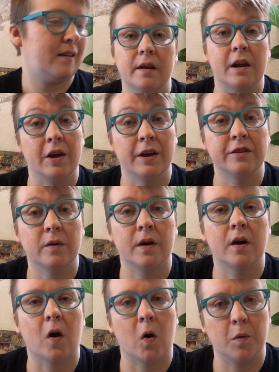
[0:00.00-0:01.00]
Now you guys know
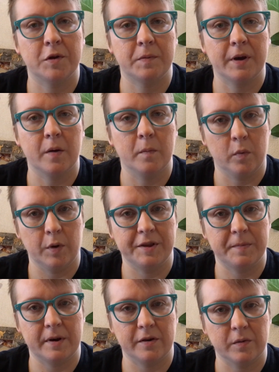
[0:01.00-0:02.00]
I always pick up Boyd's
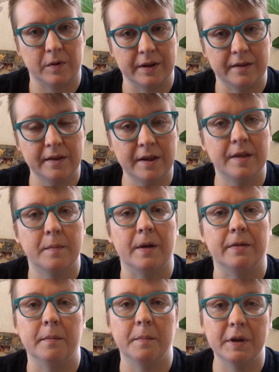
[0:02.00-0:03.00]
Bears when I see them
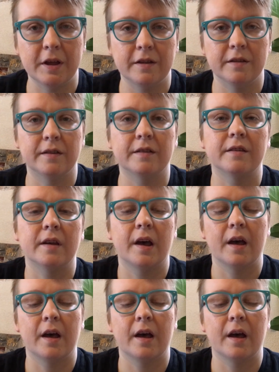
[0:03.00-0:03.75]
at the bins.